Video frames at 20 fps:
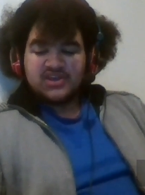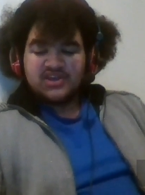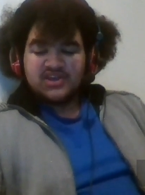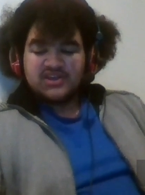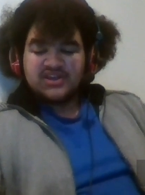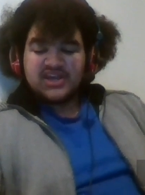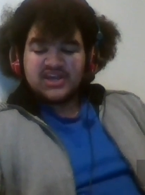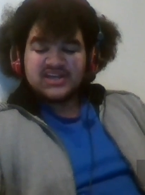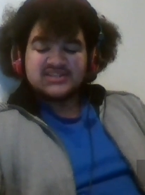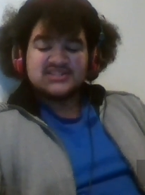
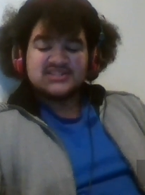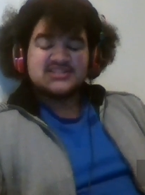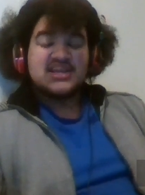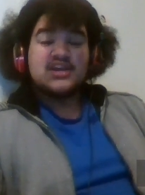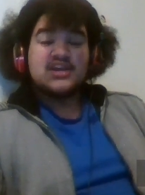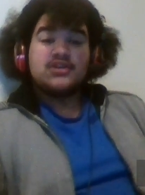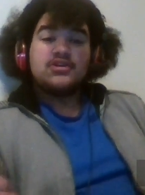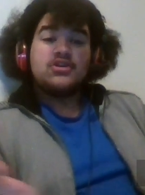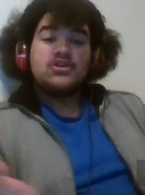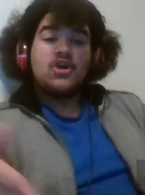Next is
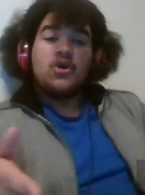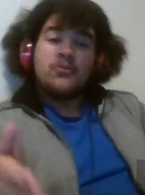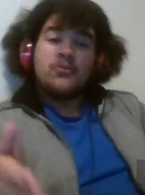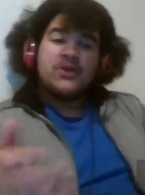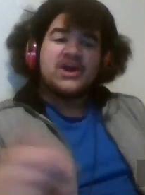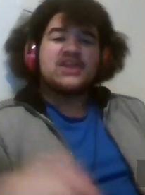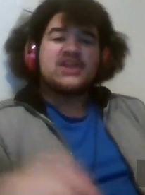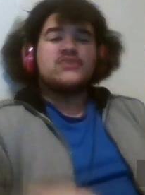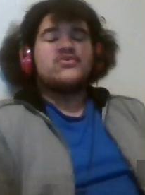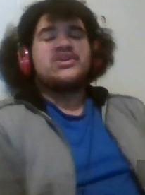that
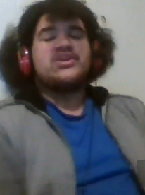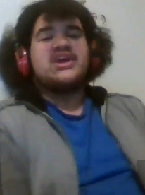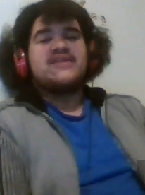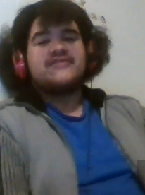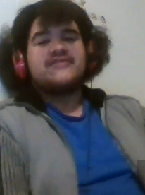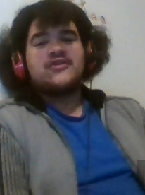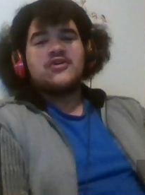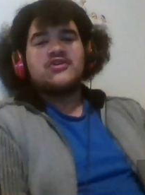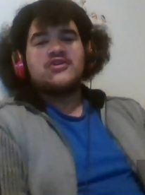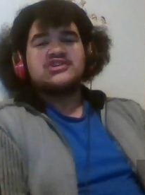nobody would
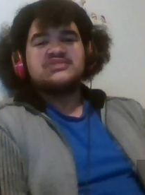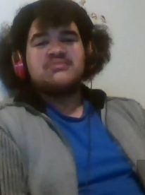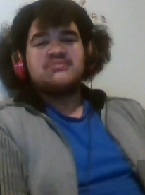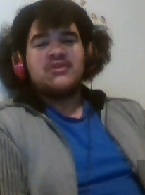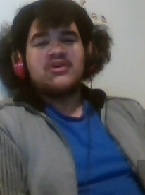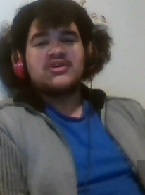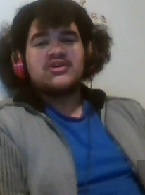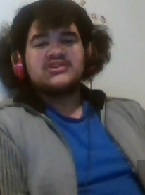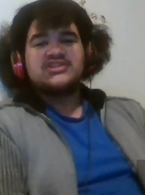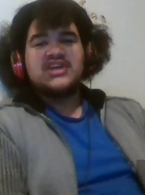have curse
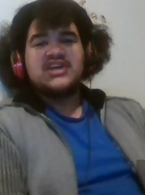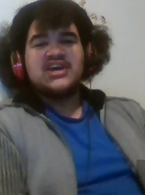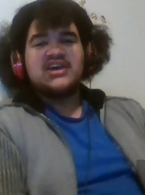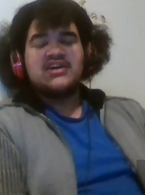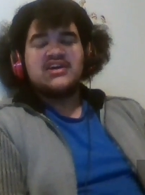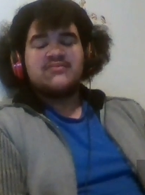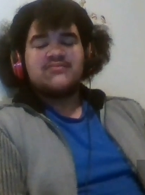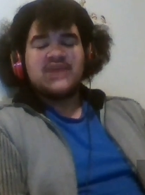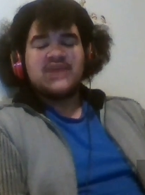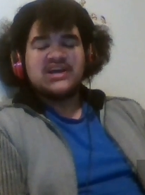marks.
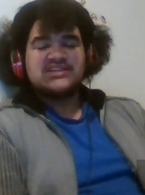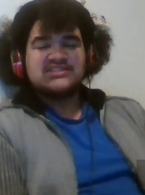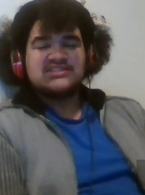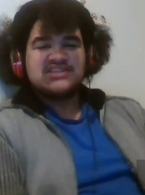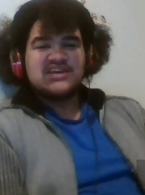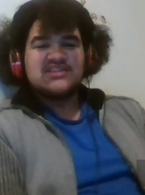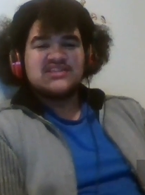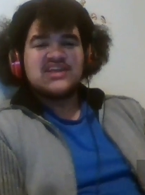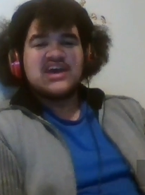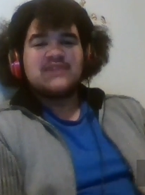I
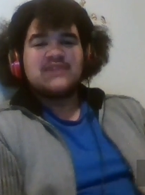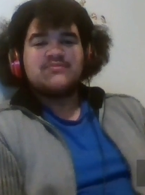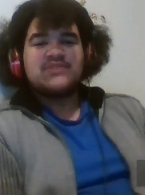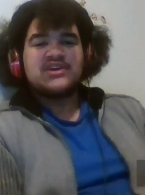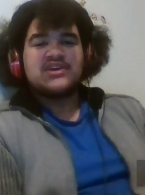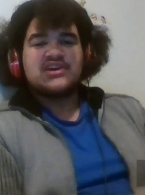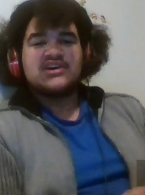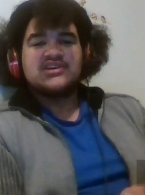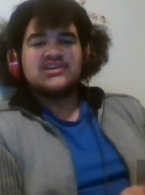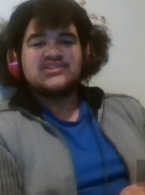say that
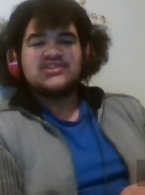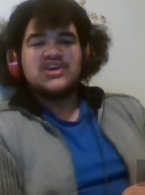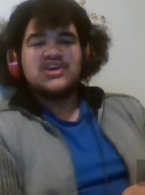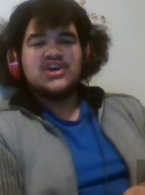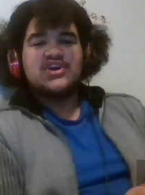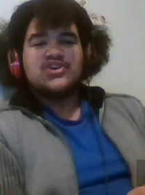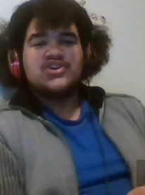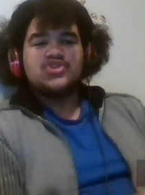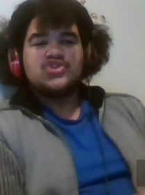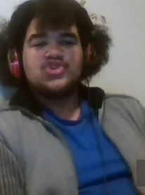because
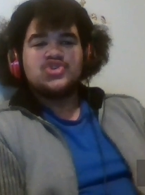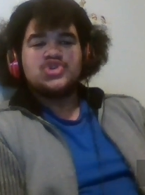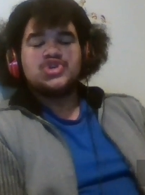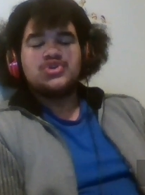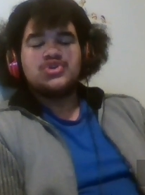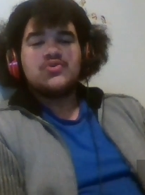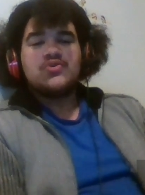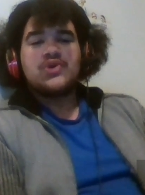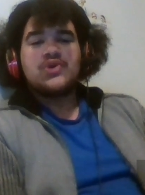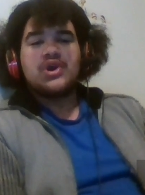
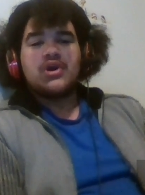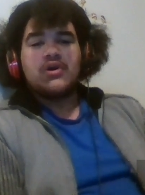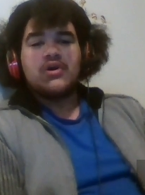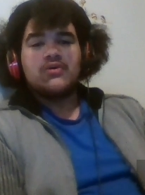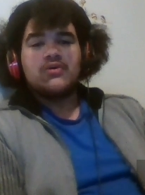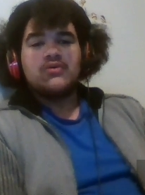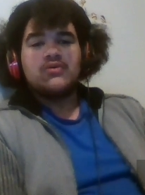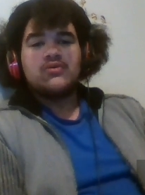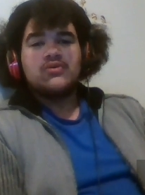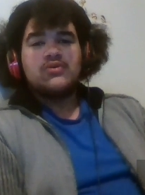
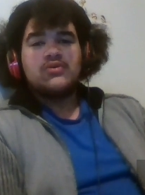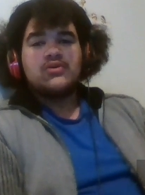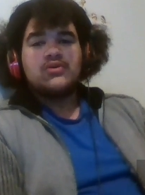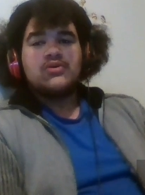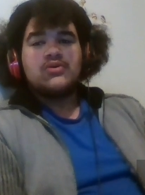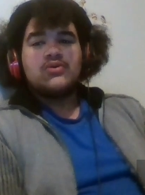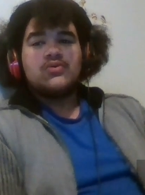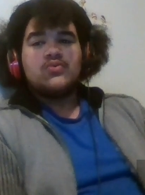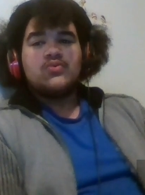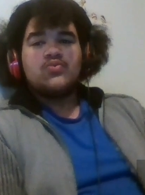Jugo,
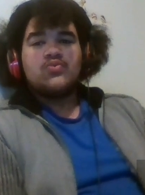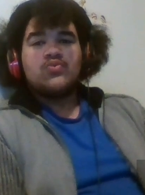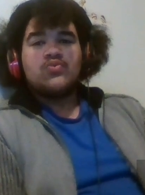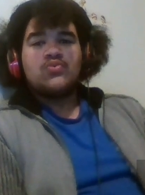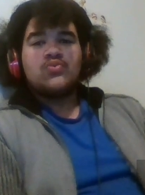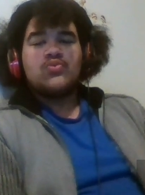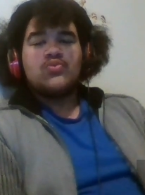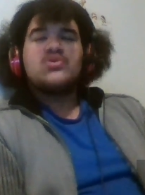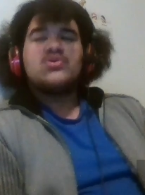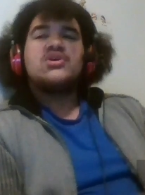
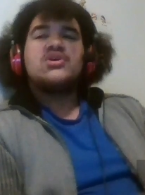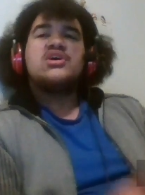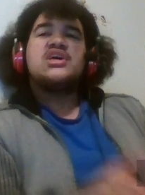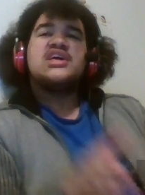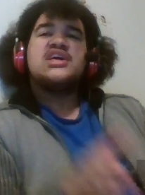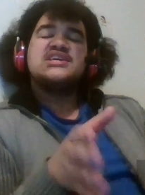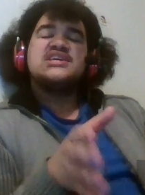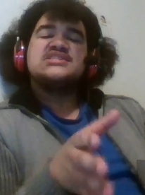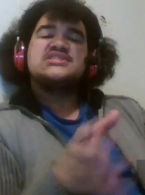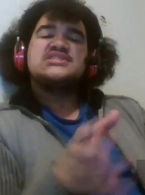
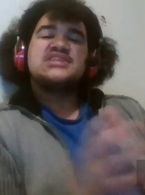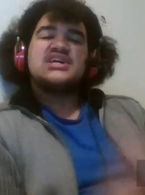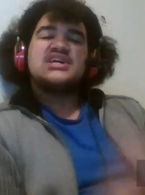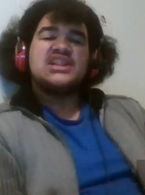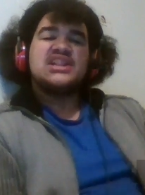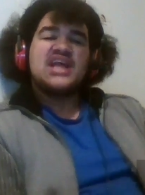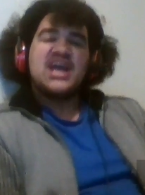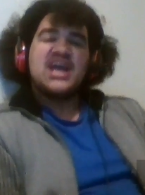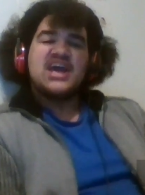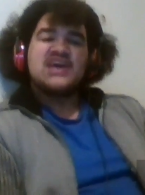his
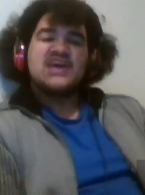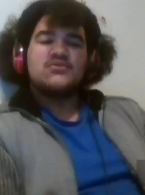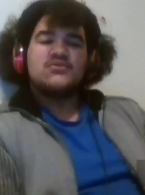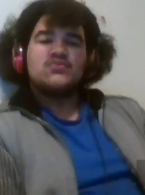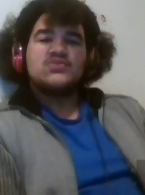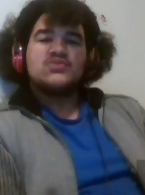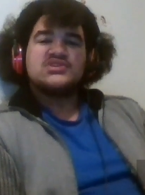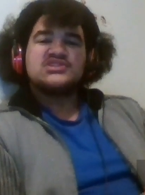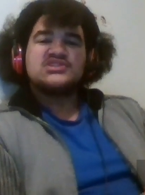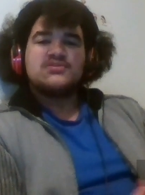clan
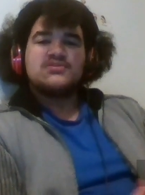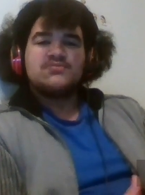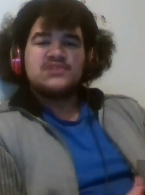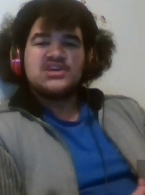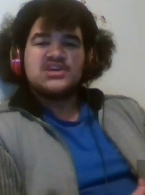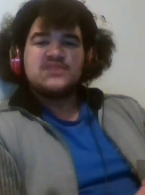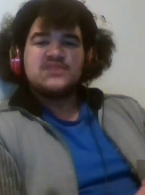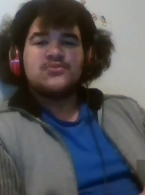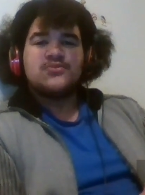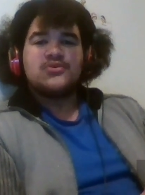was the
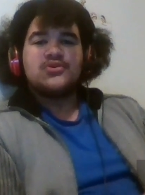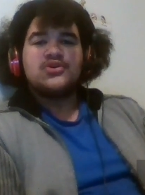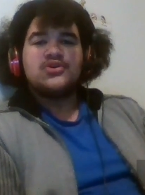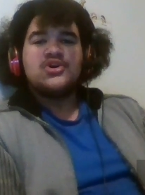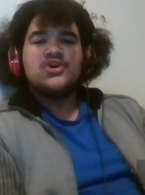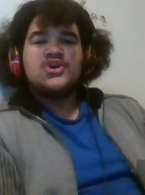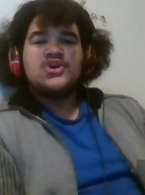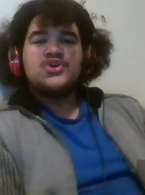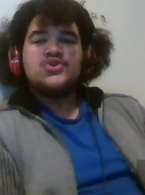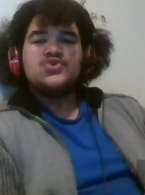people
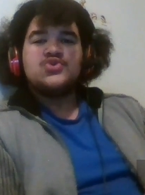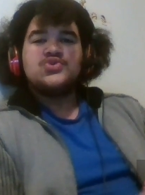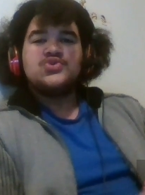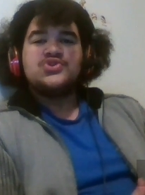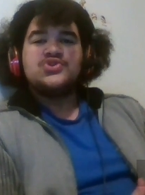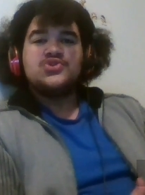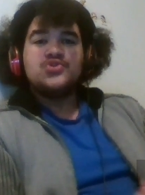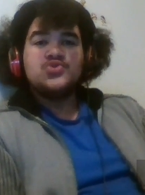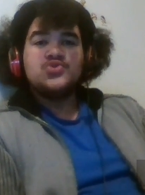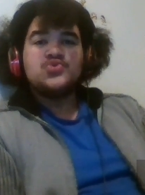who
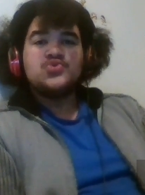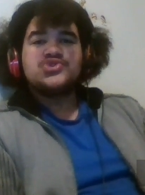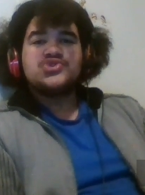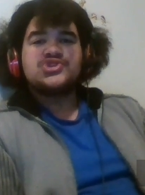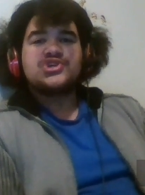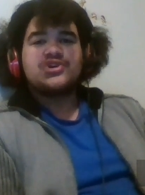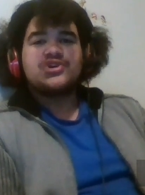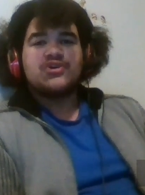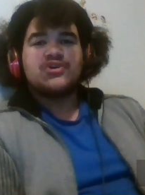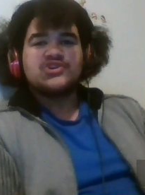
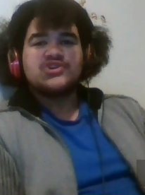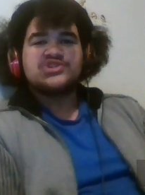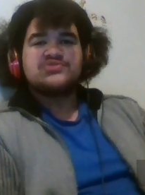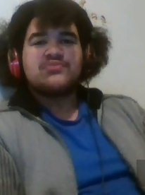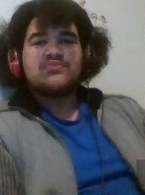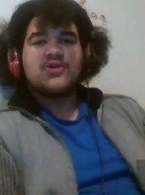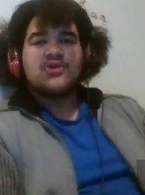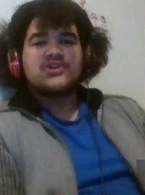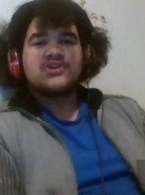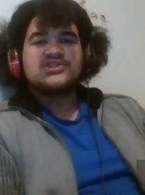used curse
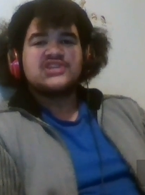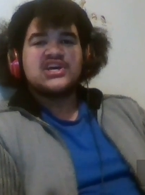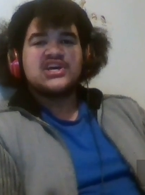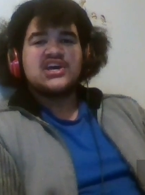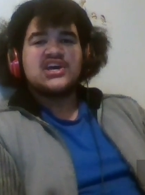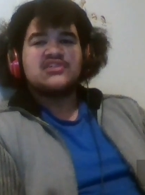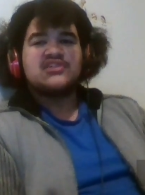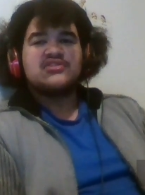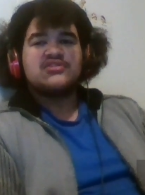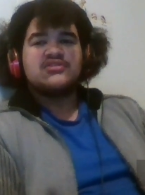marks
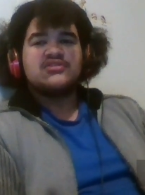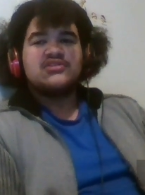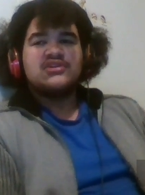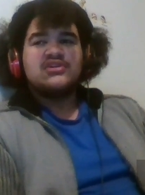and,